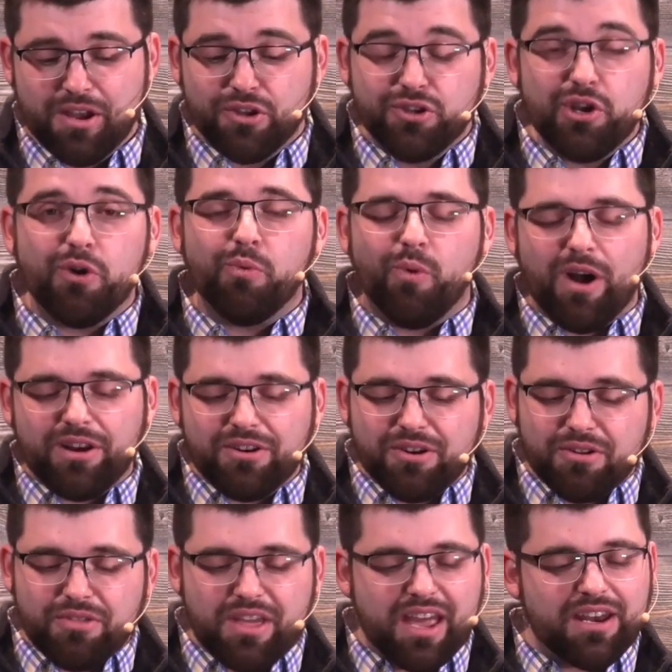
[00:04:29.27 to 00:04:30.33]
No
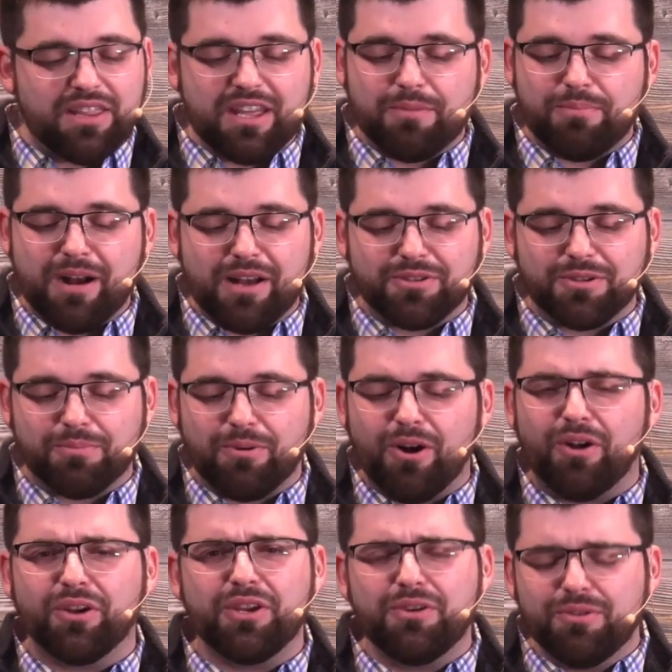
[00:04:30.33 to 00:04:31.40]
wonder then the Apostle
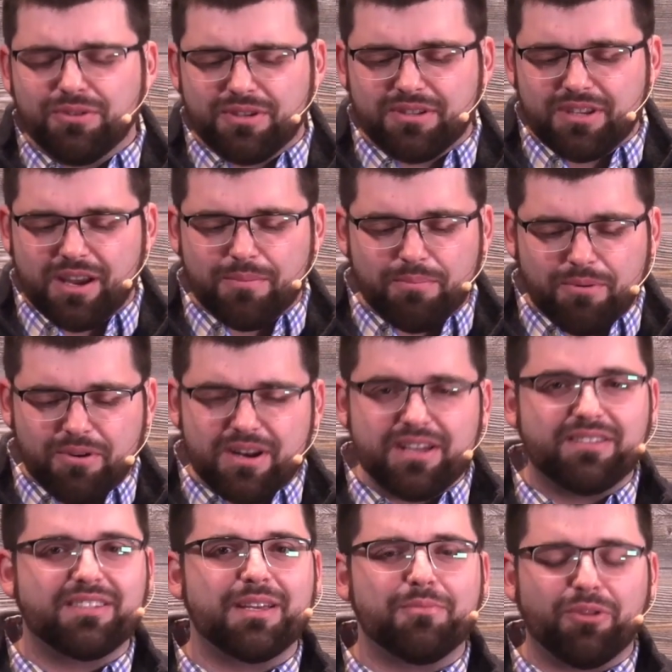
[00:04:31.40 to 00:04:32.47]
Paul uses a pretty
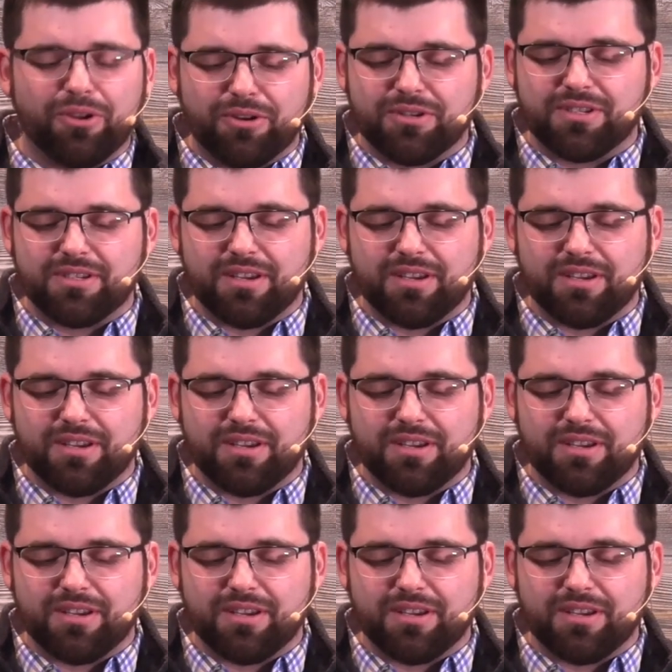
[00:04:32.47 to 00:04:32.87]
similar